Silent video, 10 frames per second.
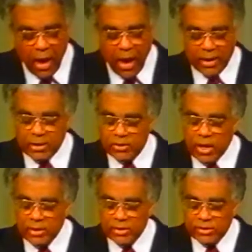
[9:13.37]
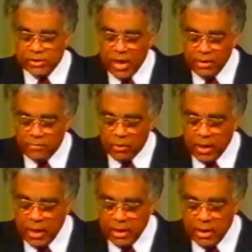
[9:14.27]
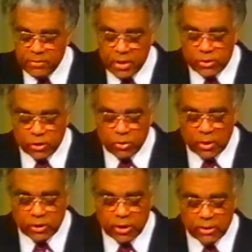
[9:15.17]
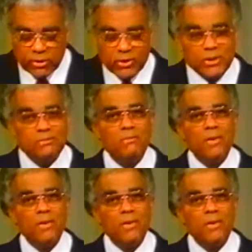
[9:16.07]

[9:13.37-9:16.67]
I could not decipher any of the instructions